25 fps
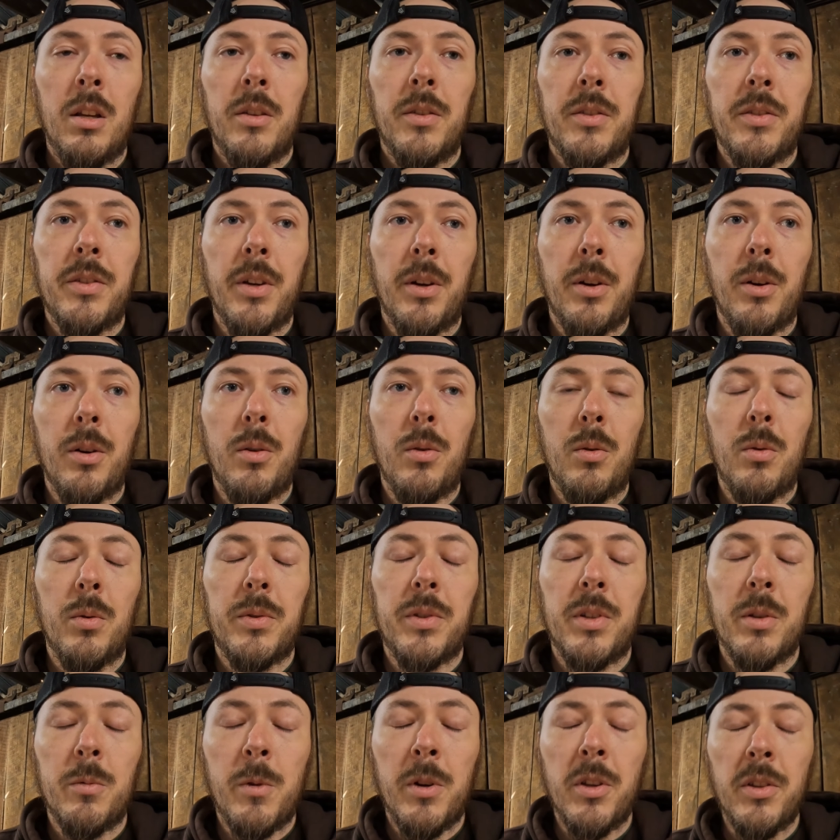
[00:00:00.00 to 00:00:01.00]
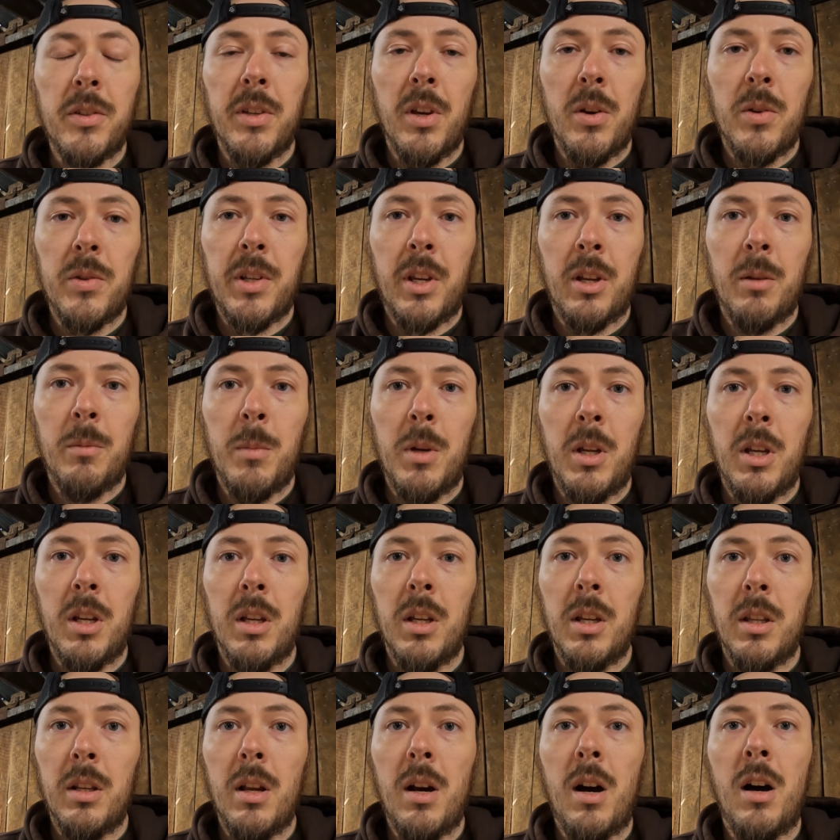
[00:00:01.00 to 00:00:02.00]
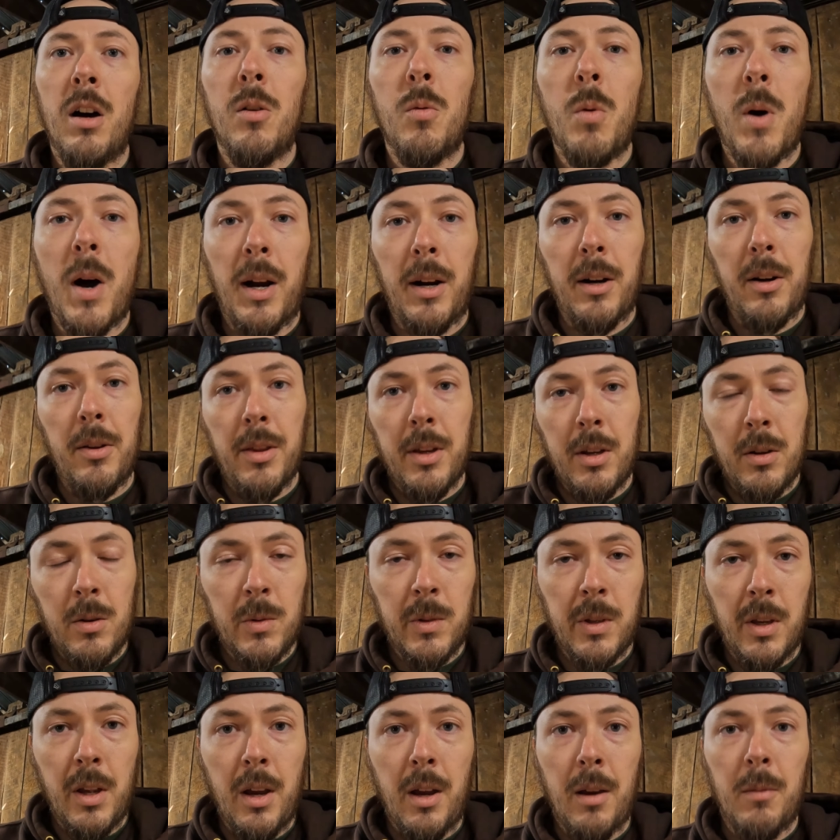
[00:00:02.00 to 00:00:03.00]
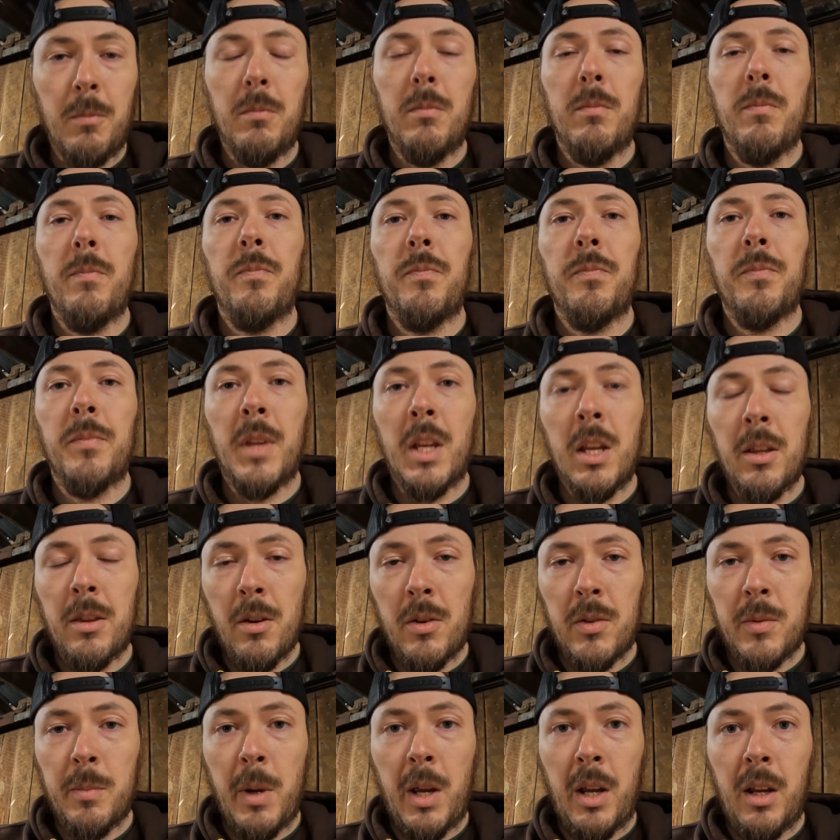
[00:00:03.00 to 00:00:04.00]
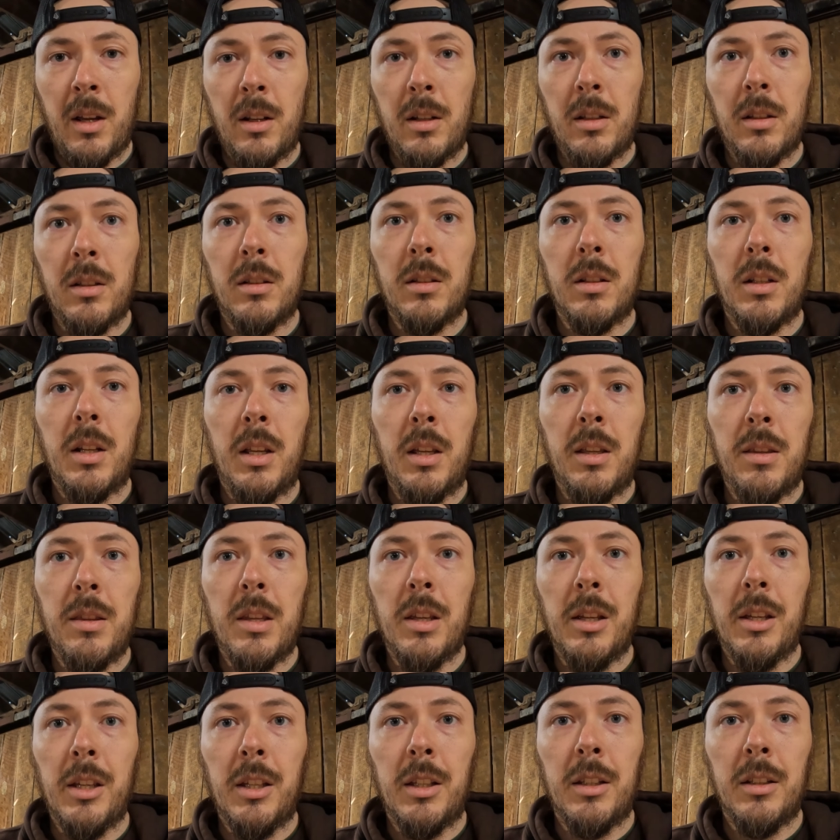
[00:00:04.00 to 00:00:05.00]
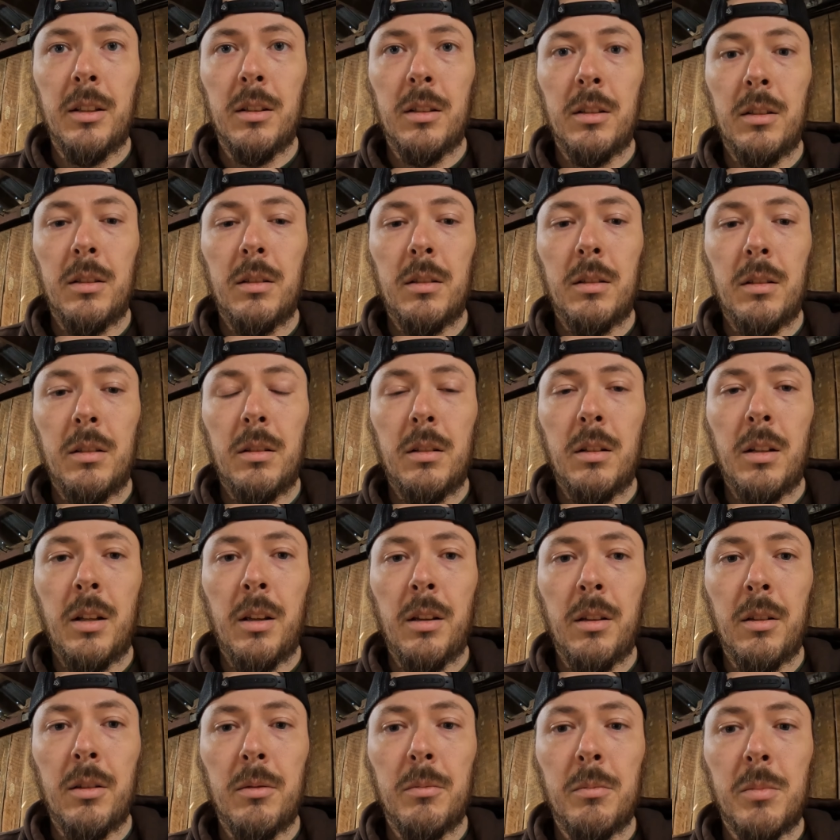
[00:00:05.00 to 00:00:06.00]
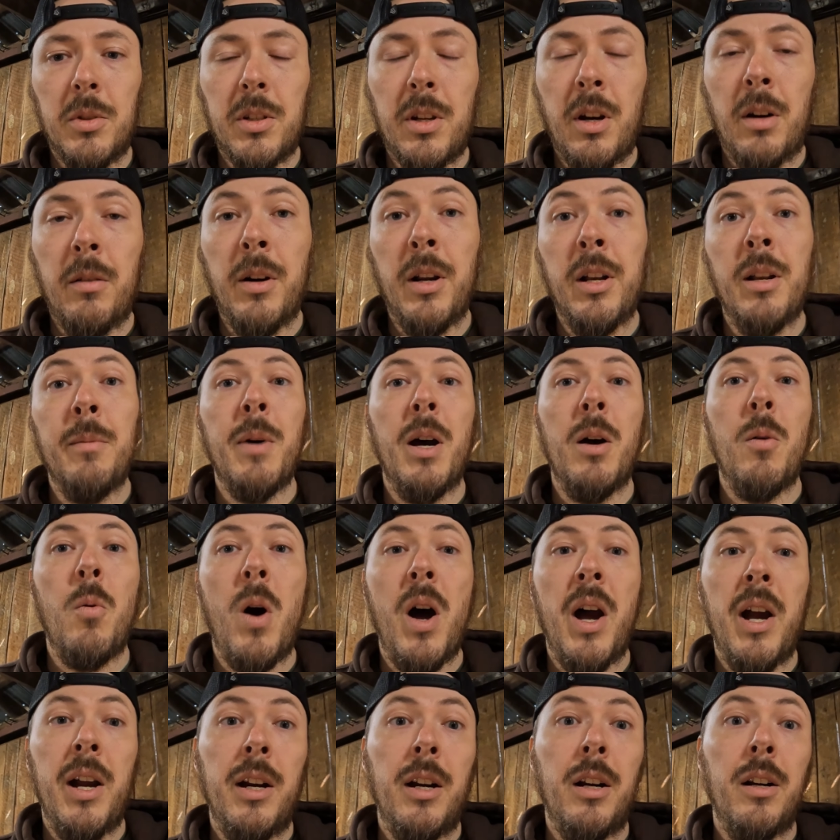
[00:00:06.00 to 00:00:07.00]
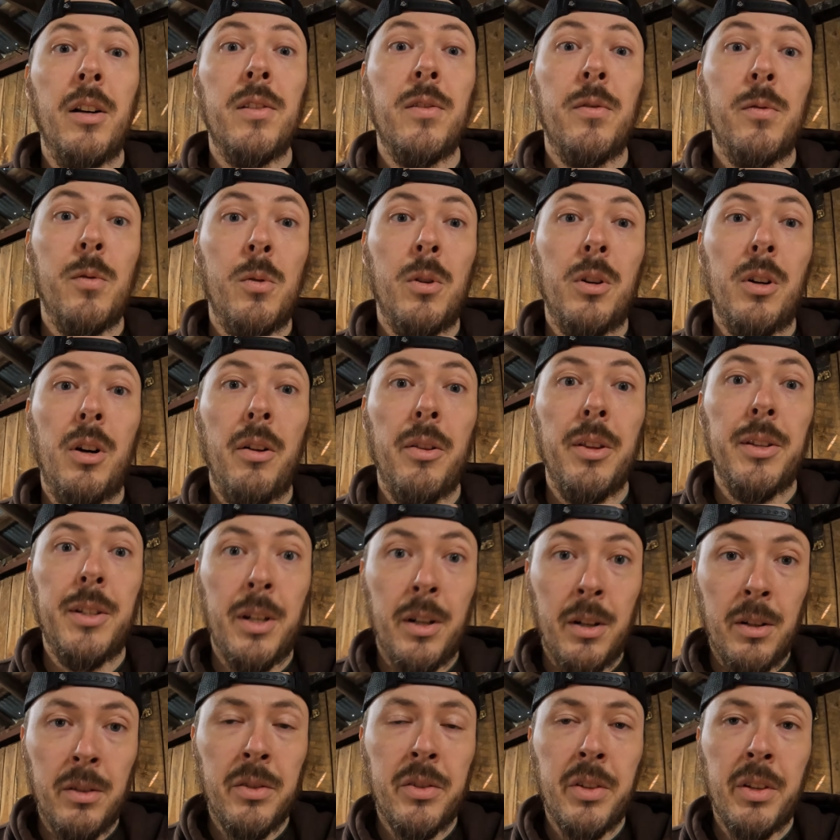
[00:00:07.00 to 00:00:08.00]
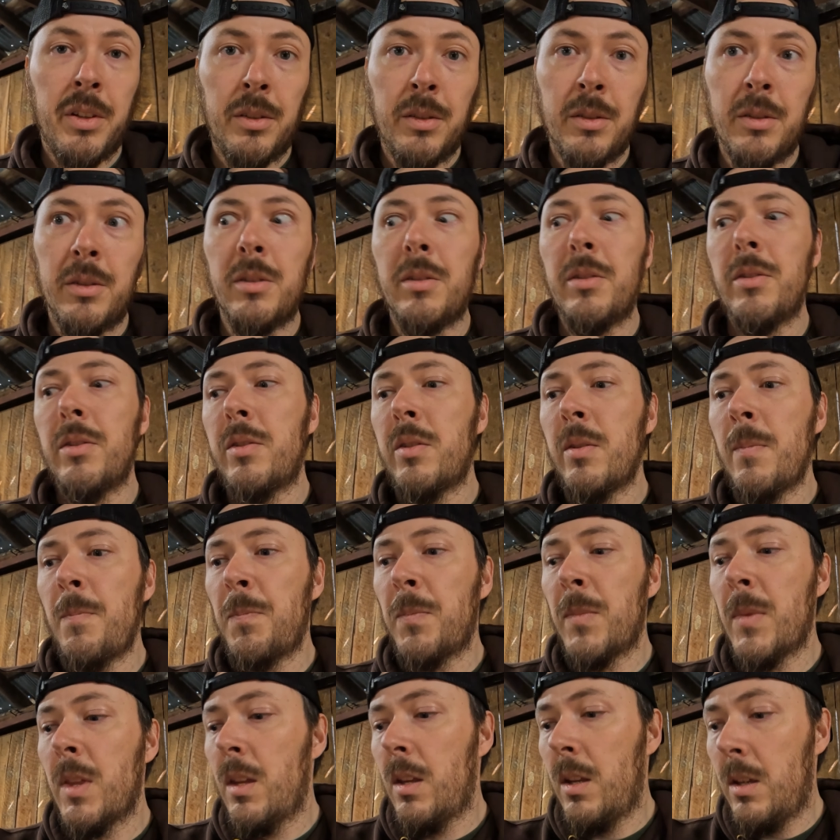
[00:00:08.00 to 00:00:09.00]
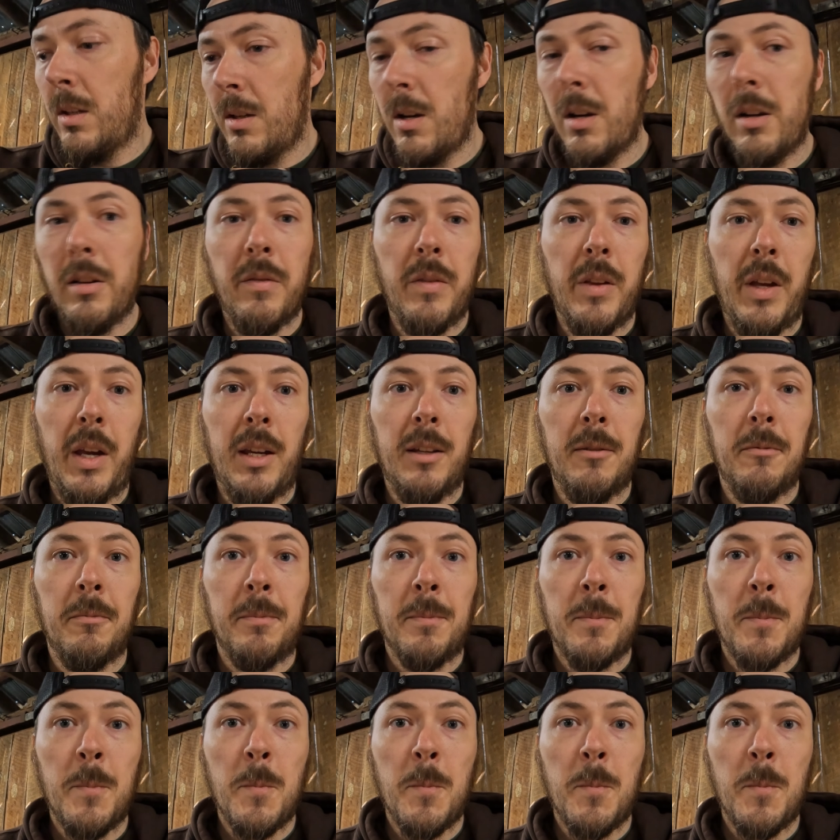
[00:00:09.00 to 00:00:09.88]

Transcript: So, so once those come in, I'll wire those up, get those mounted, and then um, start running my wires for all the turn signals and all of that.